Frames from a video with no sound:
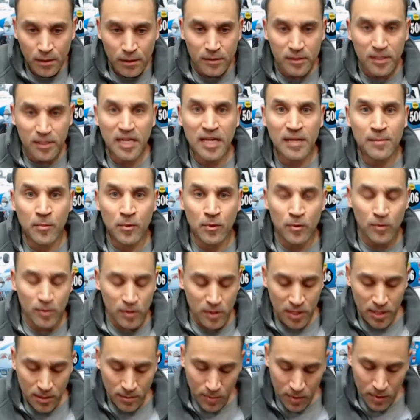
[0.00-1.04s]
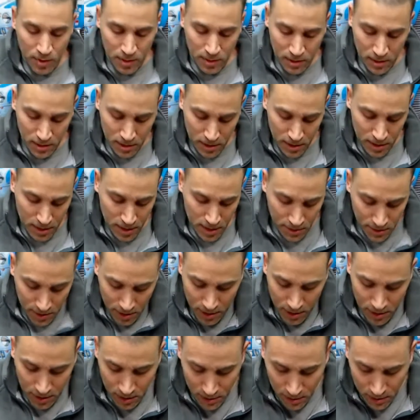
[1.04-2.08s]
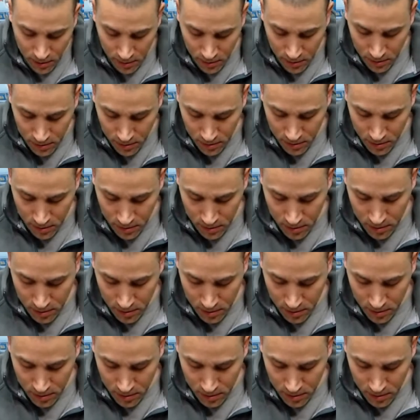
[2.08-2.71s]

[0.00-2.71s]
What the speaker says: Same routine with this steering knuckle.